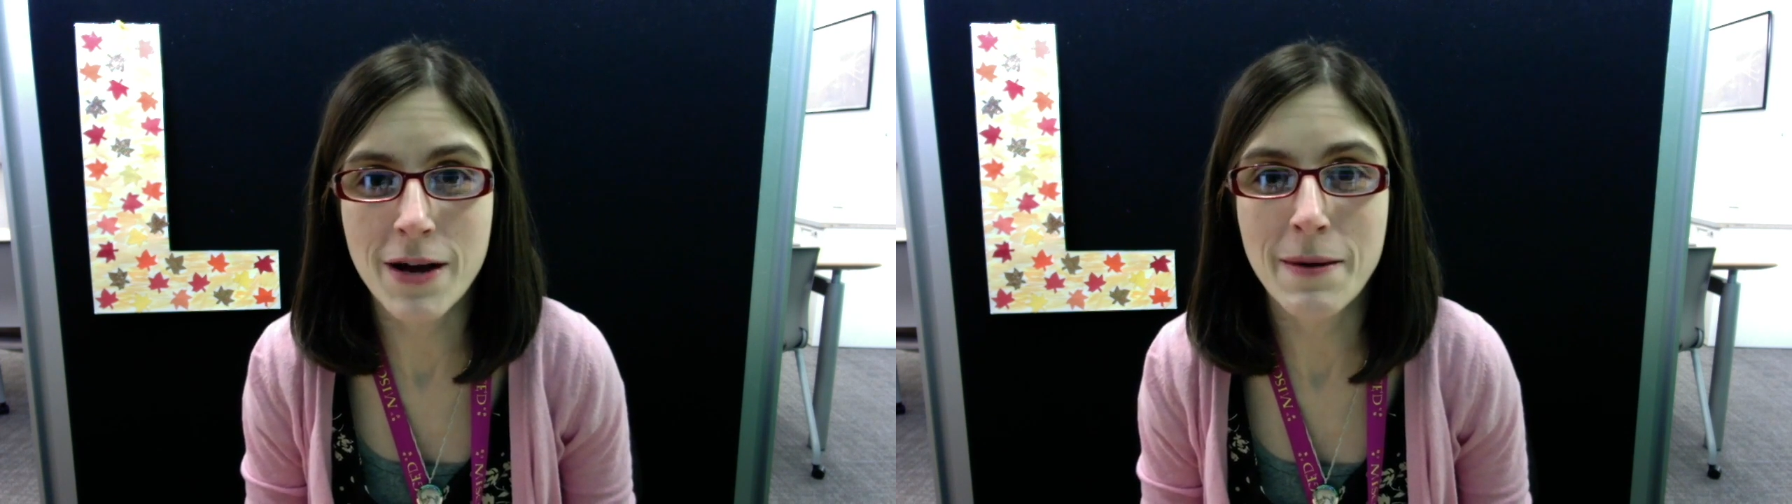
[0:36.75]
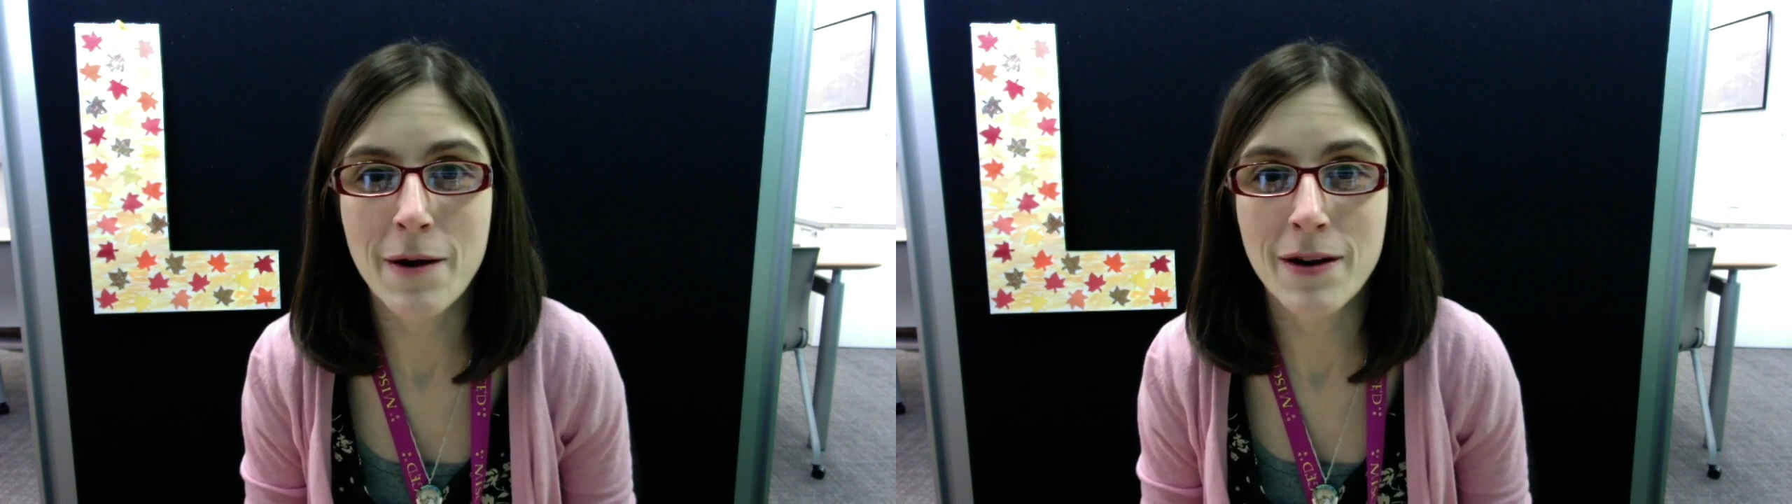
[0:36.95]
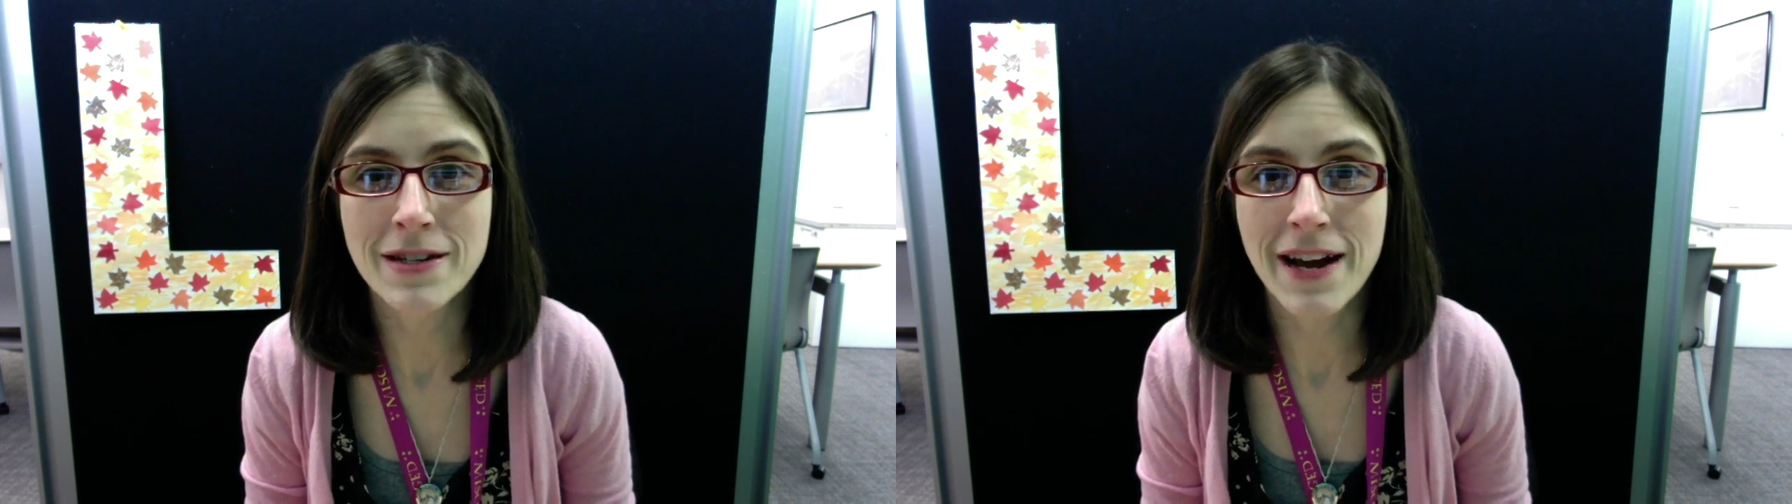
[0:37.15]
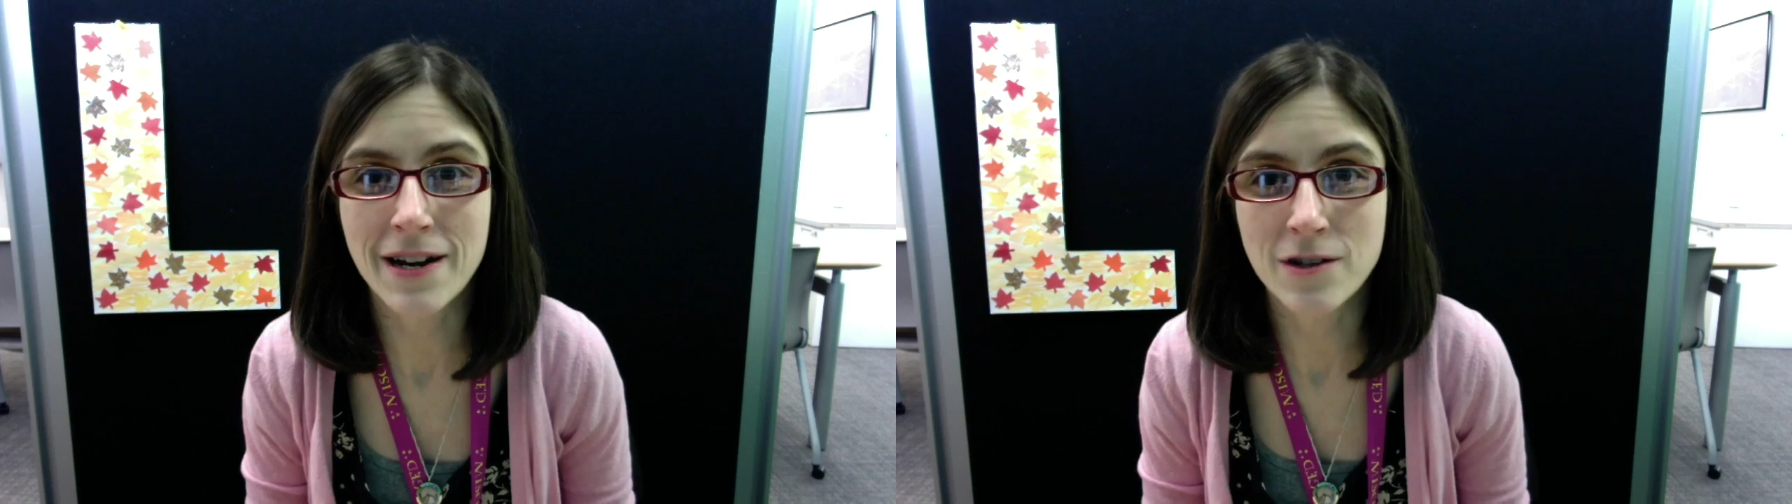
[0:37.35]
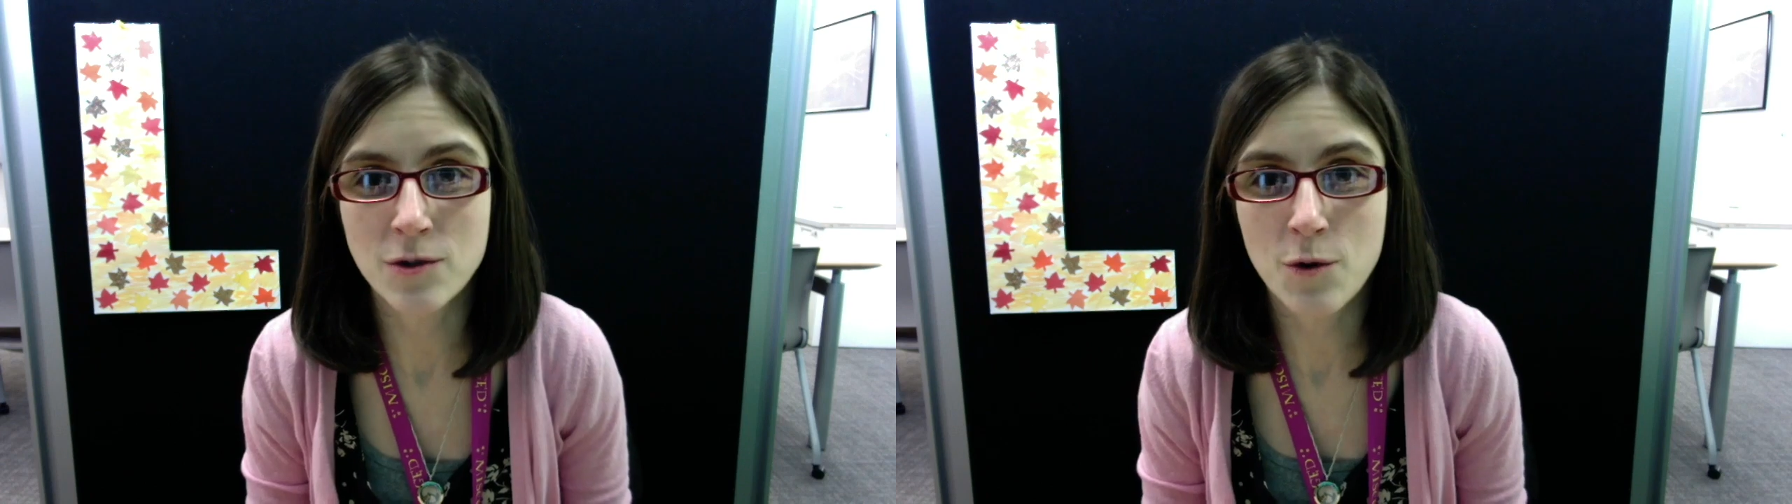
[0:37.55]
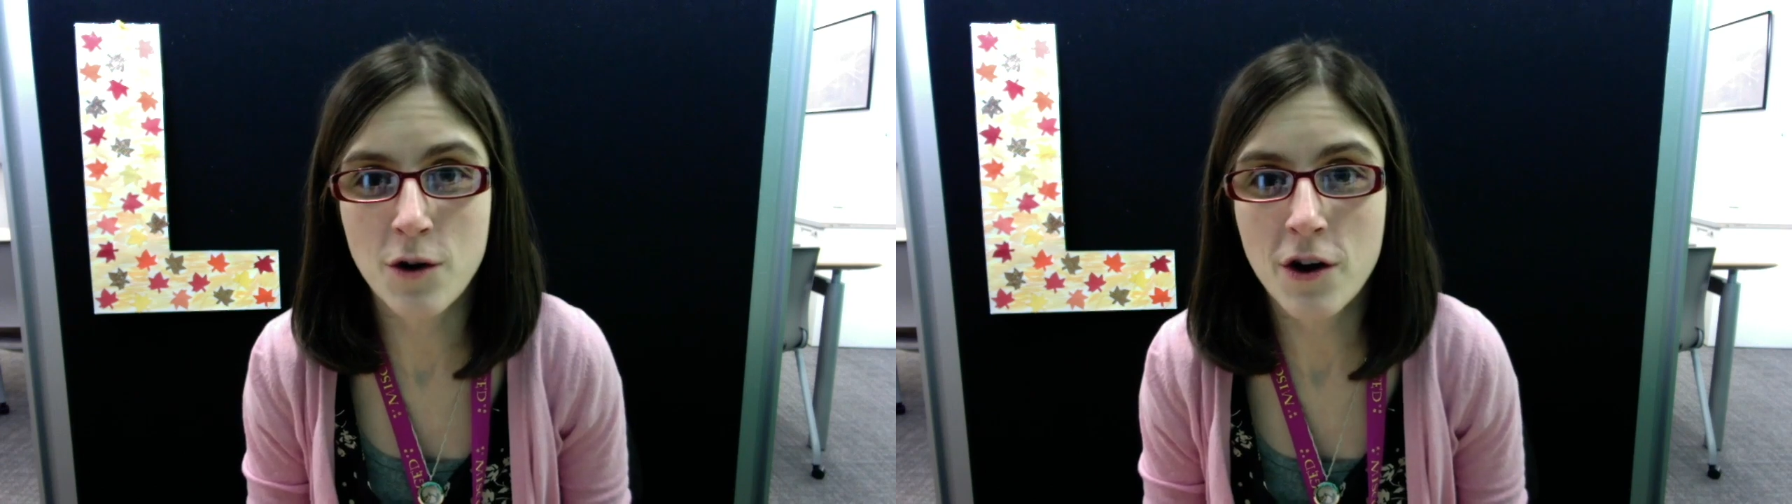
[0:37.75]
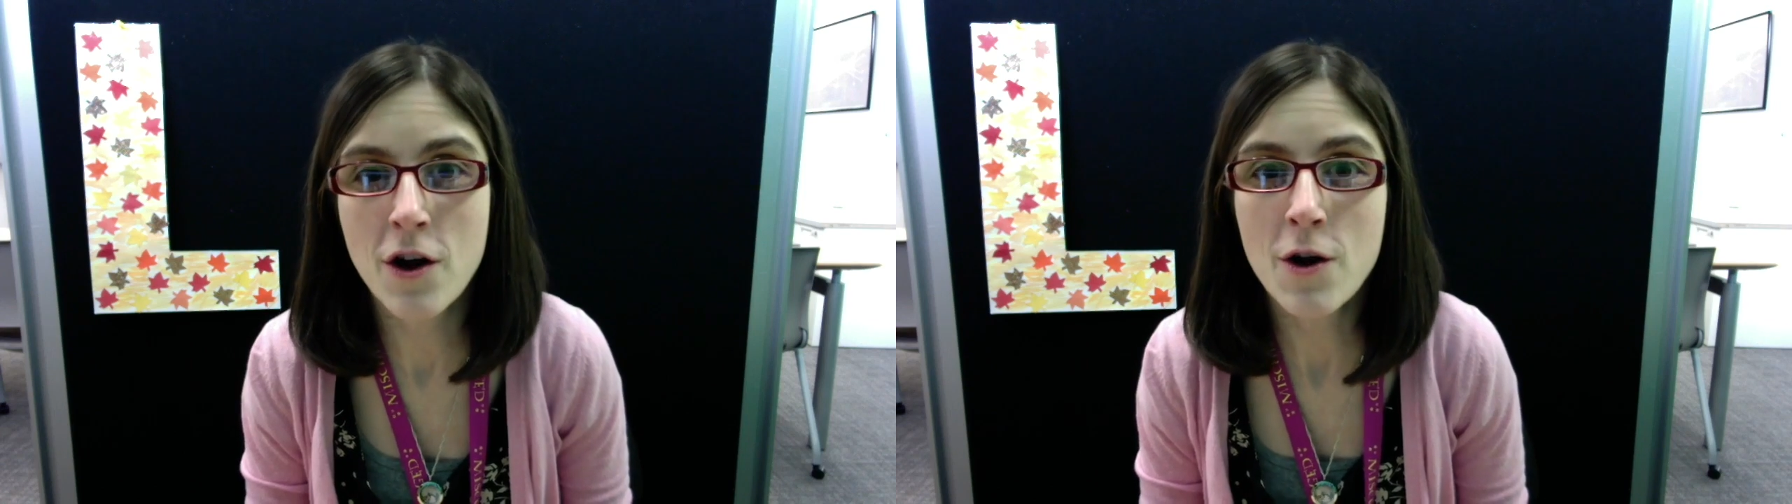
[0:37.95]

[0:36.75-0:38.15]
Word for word: about a dinosaur